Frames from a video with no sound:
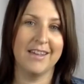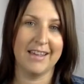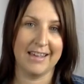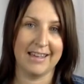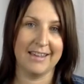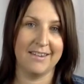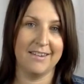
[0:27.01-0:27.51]

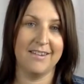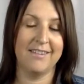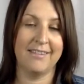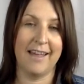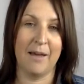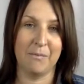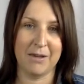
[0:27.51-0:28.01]
in
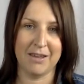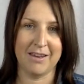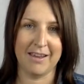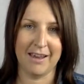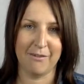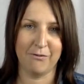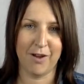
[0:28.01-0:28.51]
that
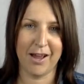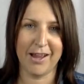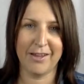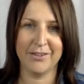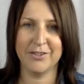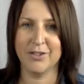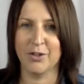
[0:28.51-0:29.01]
PDF
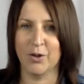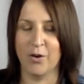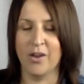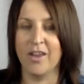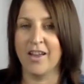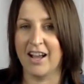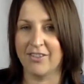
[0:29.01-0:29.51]
file, so
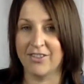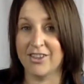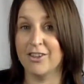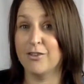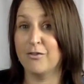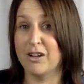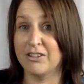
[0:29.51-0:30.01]
I think
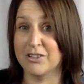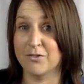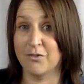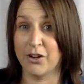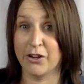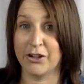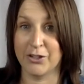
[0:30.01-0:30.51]
you'll find this
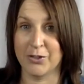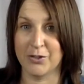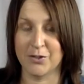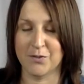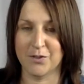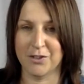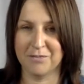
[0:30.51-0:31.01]
very
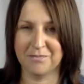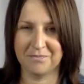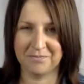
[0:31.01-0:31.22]
useful.